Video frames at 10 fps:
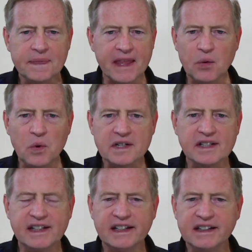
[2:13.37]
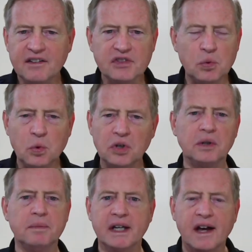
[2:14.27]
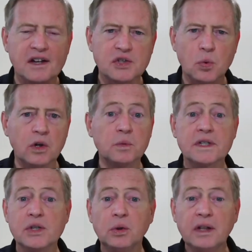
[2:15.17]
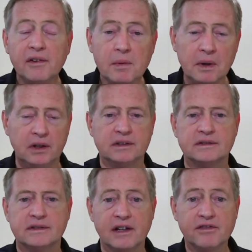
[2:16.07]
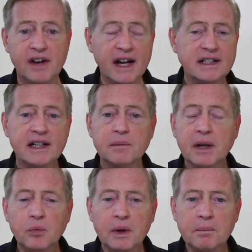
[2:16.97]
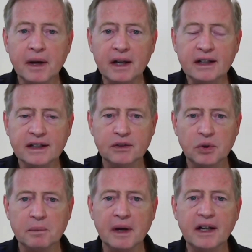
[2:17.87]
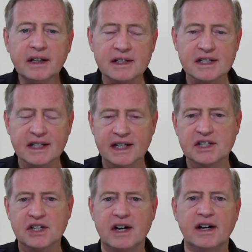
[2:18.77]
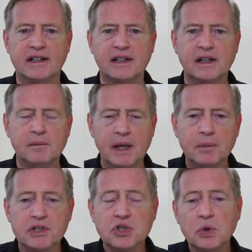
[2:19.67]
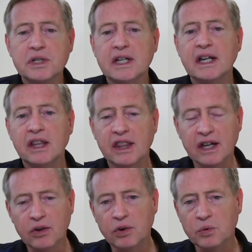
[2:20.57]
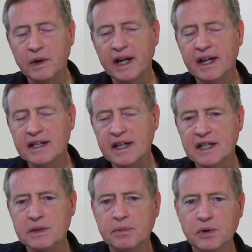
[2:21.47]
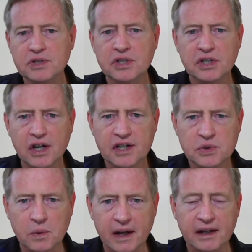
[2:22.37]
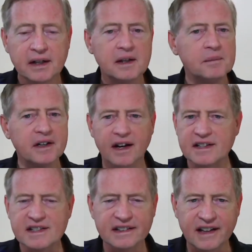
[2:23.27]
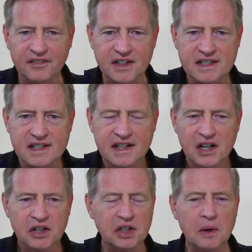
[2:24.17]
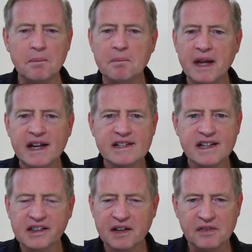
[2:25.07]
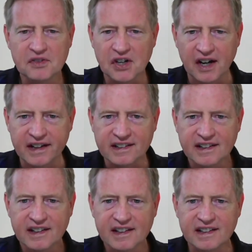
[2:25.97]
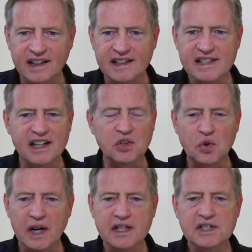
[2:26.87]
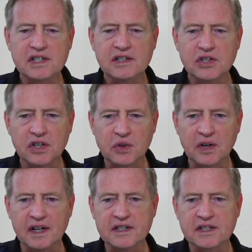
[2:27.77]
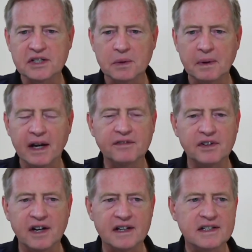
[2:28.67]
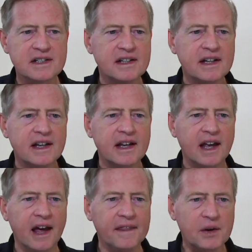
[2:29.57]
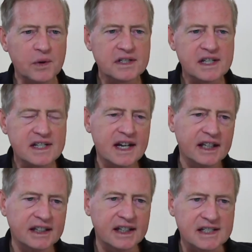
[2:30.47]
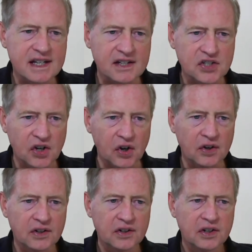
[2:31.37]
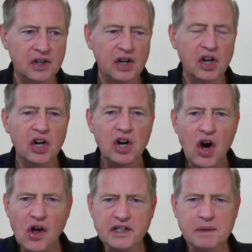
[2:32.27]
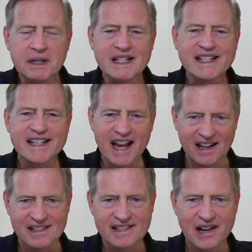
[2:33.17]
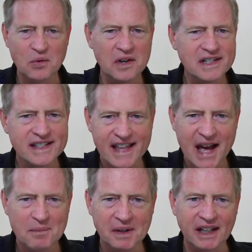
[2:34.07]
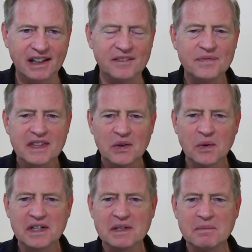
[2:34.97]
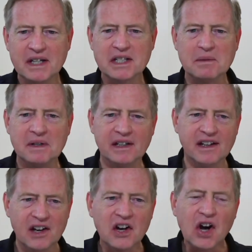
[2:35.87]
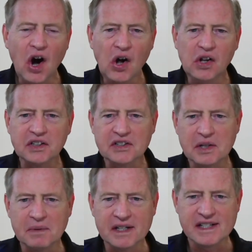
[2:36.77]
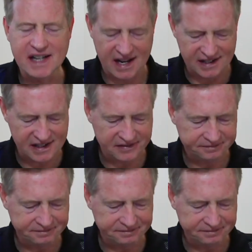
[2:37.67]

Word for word: it wasn't he loved the world because the world was so lovable. In fact, it had been rebellious against God. People choosing their own way as opposed to God's way, but God still loved us. The amazing love of God that sent Christ to the cross to pay for us. And then what's the second thing it says here? called to be saints. Now, what does that mean? What does it mean to be called to be saints?